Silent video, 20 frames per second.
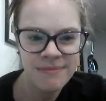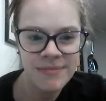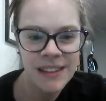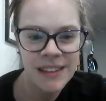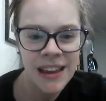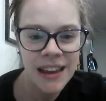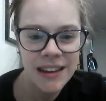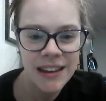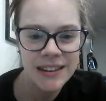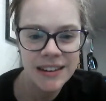
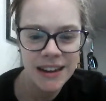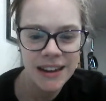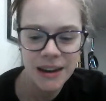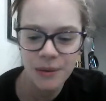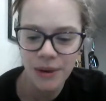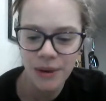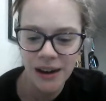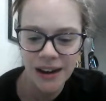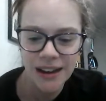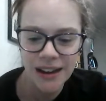And
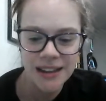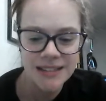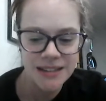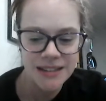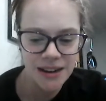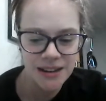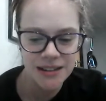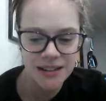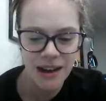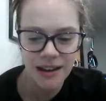we're going to get
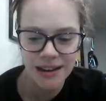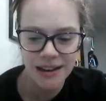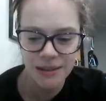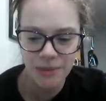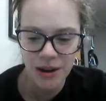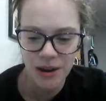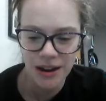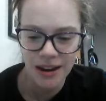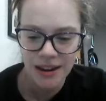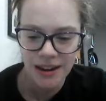started talking
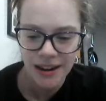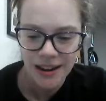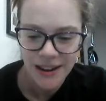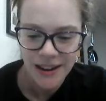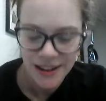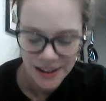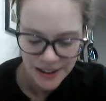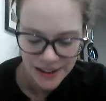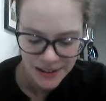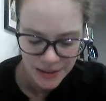about it.
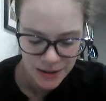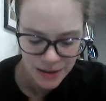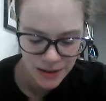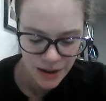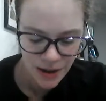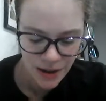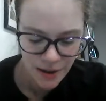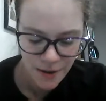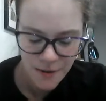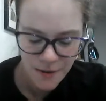
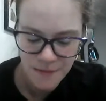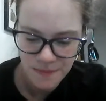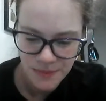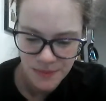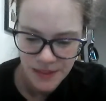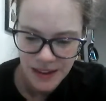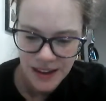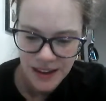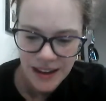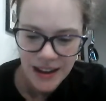So
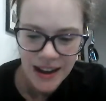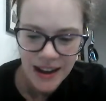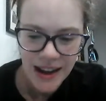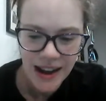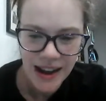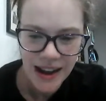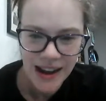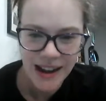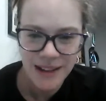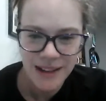
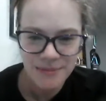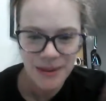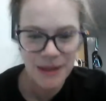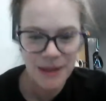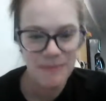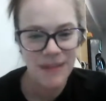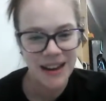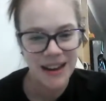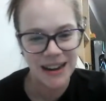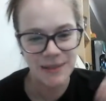
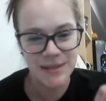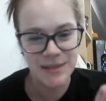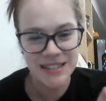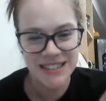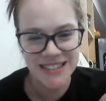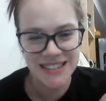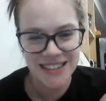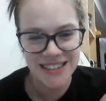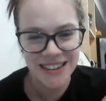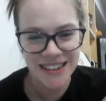my name is
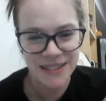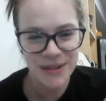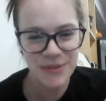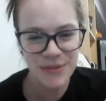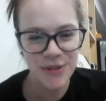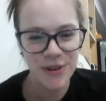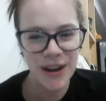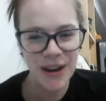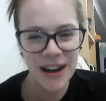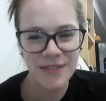Cheerio, if
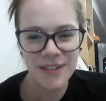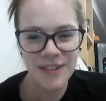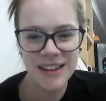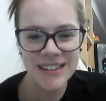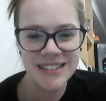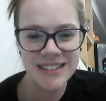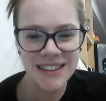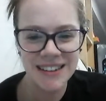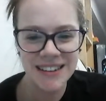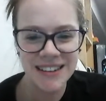you
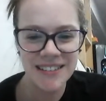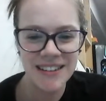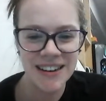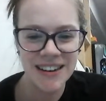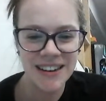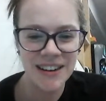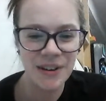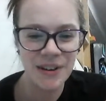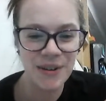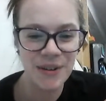haven't
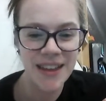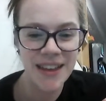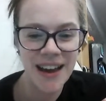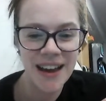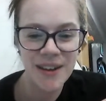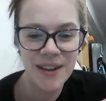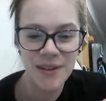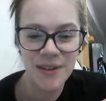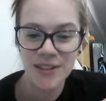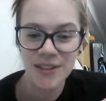already known
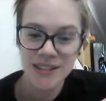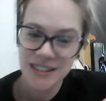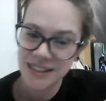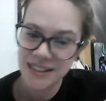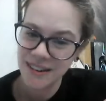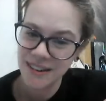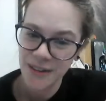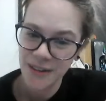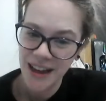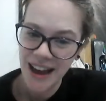that, or if you didn't
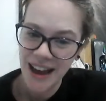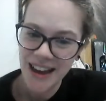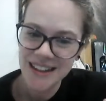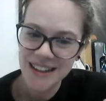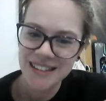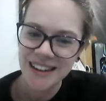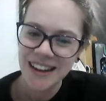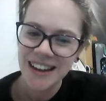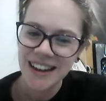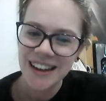know that.
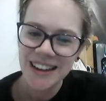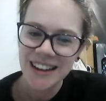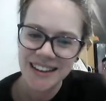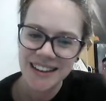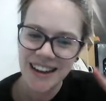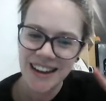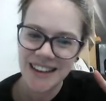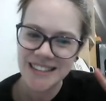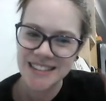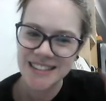
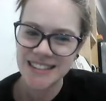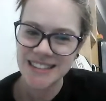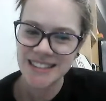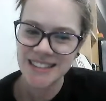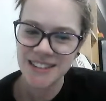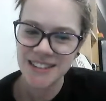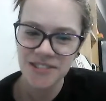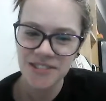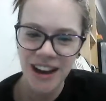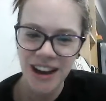Nice to see
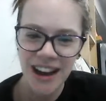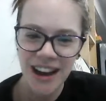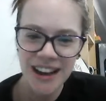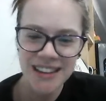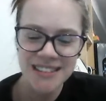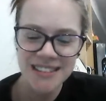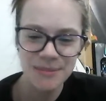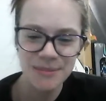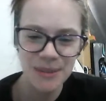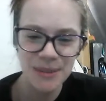you
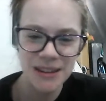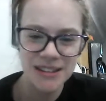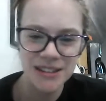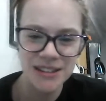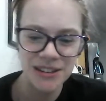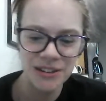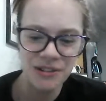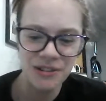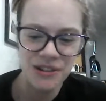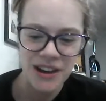guys and meet
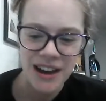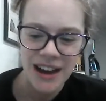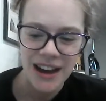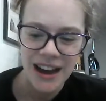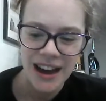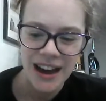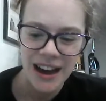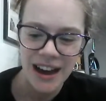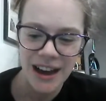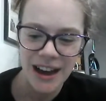you.
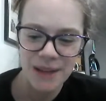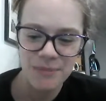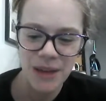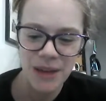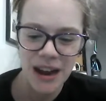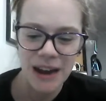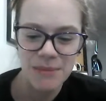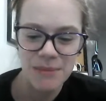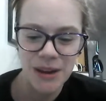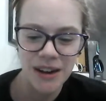
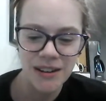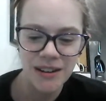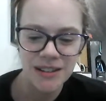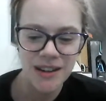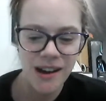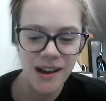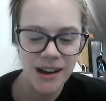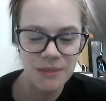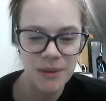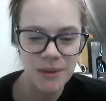I'm here to
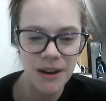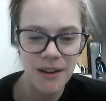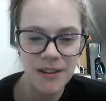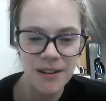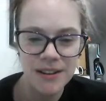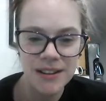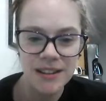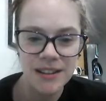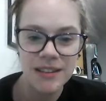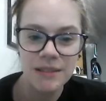talk about
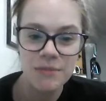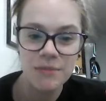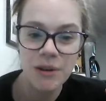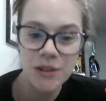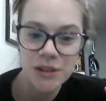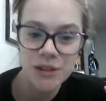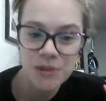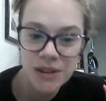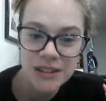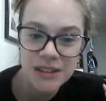the
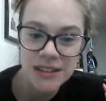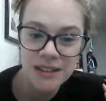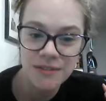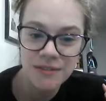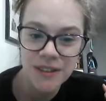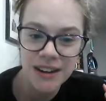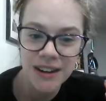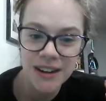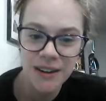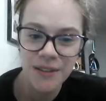most recent
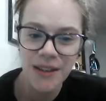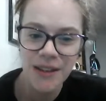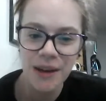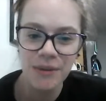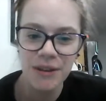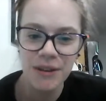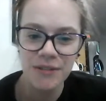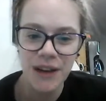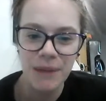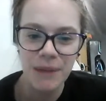video that
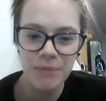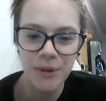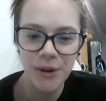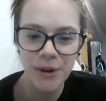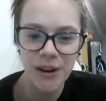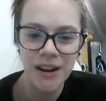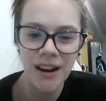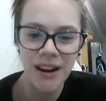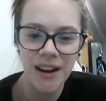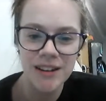we've
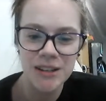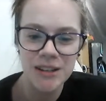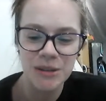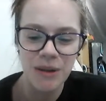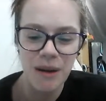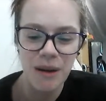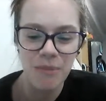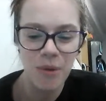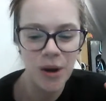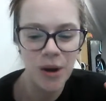uploaded onto
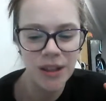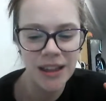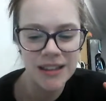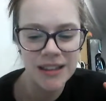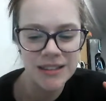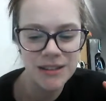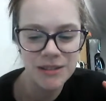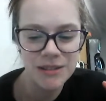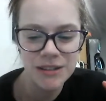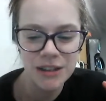our
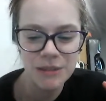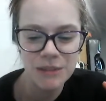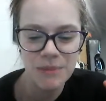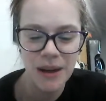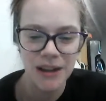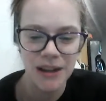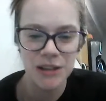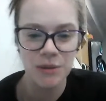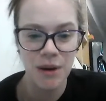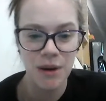Moorelands YouTube
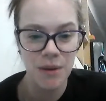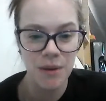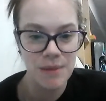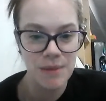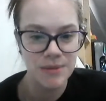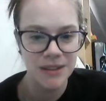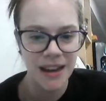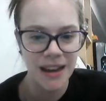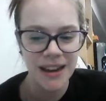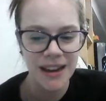and to our
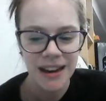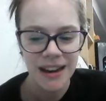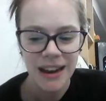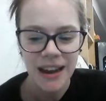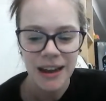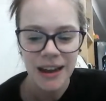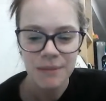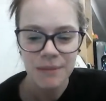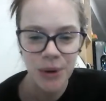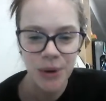website,
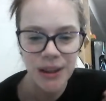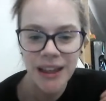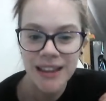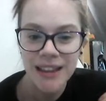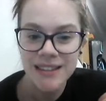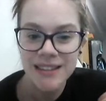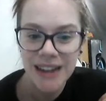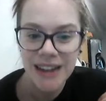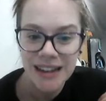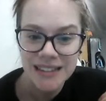
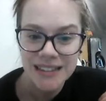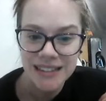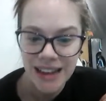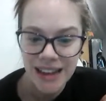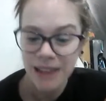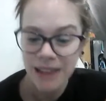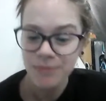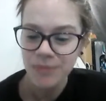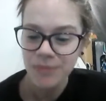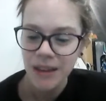
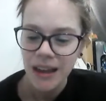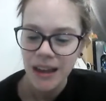moorelands.ca.